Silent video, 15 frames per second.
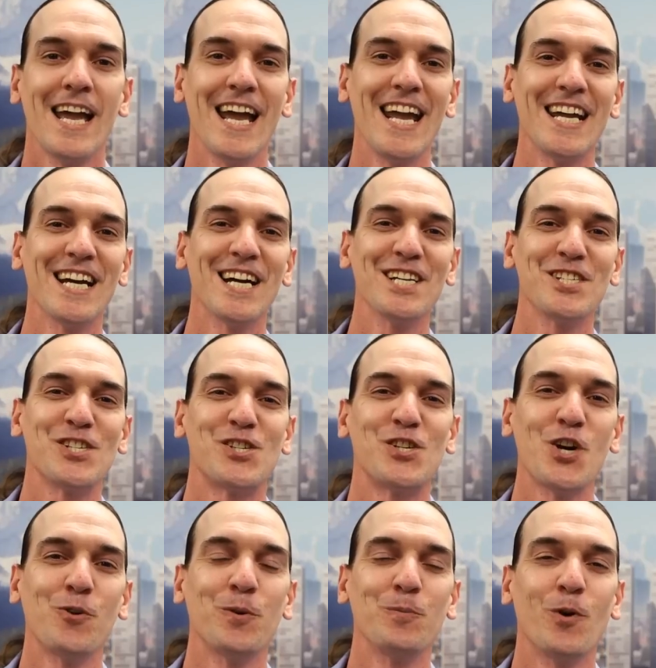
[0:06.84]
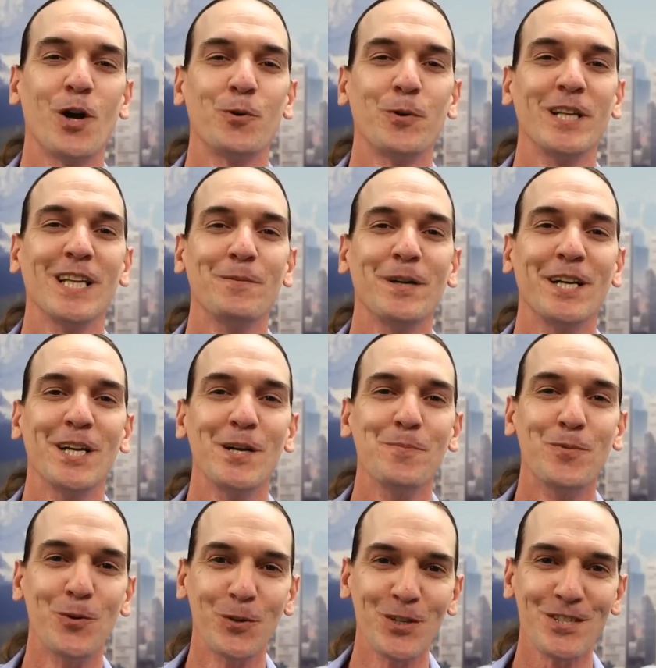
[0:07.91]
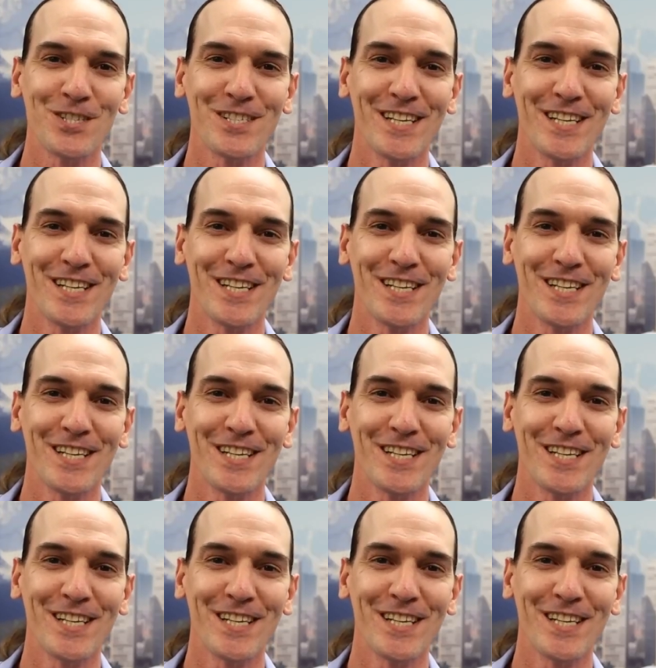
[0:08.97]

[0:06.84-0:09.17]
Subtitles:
Hey guys, it's Joe with Broadway Limited Imports.